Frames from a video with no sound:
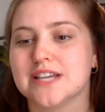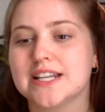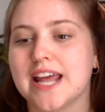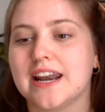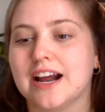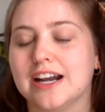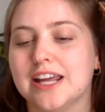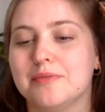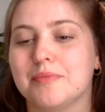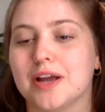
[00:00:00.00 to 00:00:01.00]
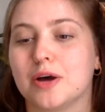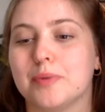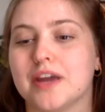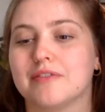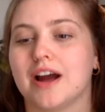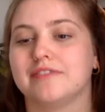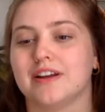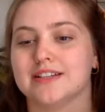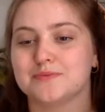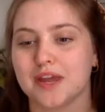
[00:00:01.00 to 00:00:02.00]
Sunday. Luckily, my copy arrived
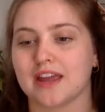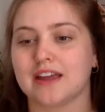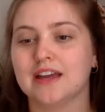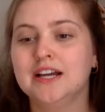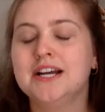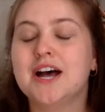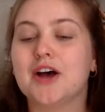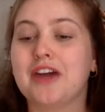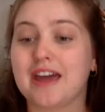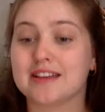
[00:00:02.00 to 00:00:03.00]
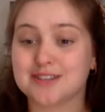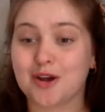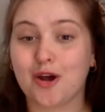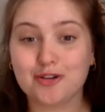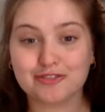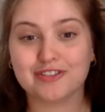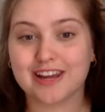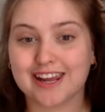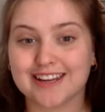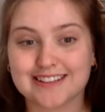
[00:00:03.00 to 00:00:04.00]
last week. Okay, so
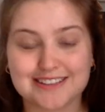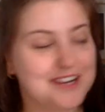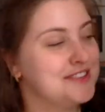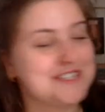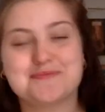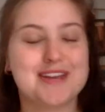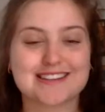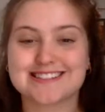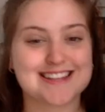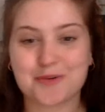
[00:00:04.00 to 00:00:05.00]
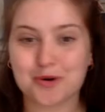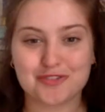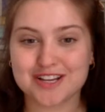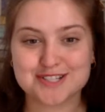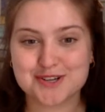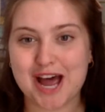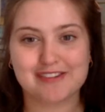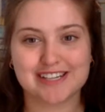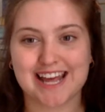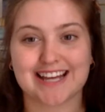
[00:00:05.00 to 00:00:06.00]
hopefully this means that all of us who
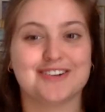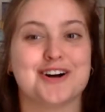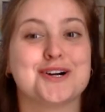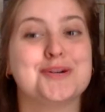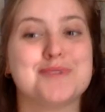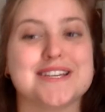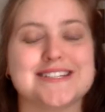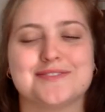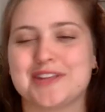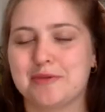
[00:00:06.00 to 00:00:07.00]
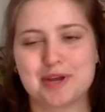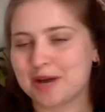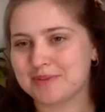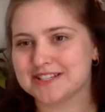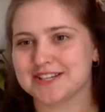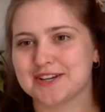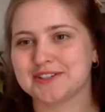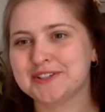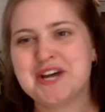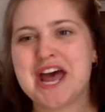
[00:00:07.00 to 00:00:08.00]
haven't yet got our copies, they'll be coming soon.
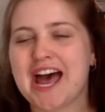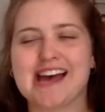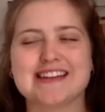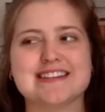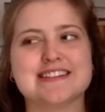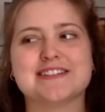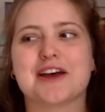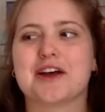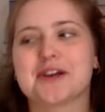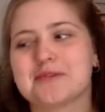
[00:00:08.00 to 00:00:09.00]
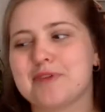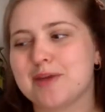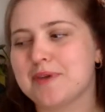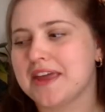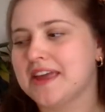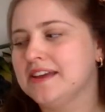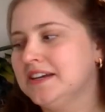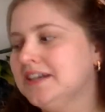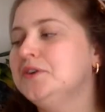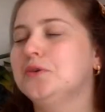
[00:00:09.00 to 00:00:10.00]
And maybe
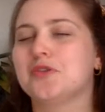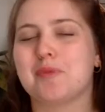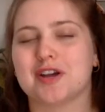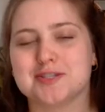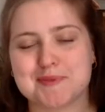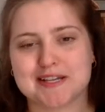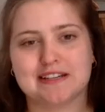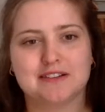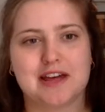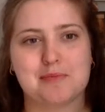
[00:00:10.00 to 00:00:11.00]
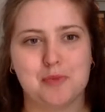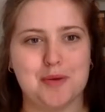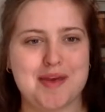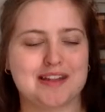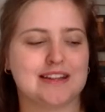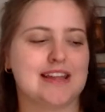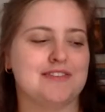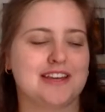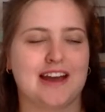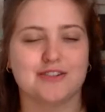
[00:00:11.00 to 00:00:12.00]
all the postmen and women that they've
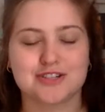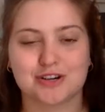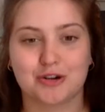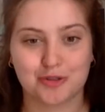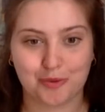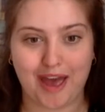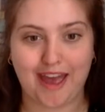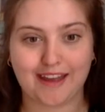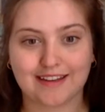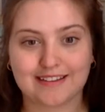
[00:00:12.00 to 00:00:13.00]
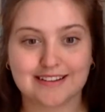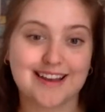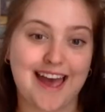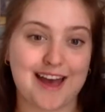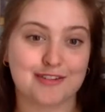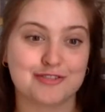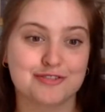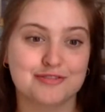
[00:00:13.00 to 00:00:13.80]
encountered along the way have